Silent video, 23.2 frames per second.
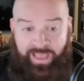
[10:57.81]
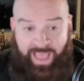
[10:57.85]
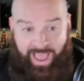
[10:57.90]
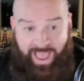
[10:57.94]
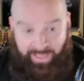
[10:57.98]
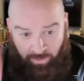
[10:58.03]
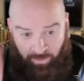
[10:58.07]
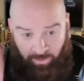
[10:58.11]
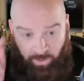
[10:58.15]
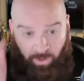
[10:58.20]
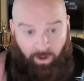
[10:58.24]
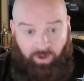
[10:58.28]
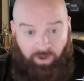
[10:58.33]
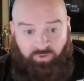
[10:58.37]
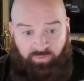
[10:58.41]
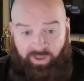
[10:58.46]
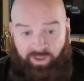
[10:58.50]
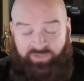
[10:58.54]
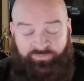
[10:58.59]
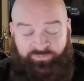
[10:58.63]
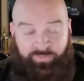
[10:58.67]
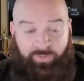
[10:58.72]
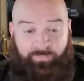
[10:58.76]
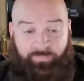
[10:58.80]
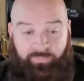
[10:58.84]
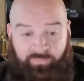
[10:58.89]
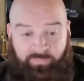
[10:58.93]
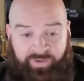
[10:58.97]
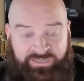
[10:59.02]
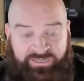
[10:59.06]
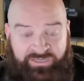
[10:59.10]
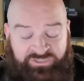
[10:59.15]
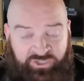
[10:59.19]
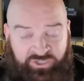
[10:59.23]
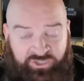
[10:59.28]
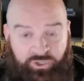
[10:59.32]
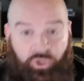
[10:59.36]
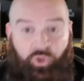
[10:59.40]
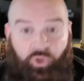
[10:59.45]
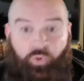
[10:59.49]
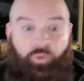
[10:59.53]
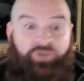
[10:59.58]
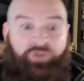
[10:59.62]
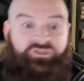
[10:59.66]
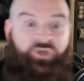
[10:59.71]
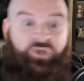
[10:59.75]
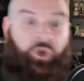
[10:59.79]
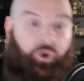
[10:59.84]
and the Hard Rock's preparation was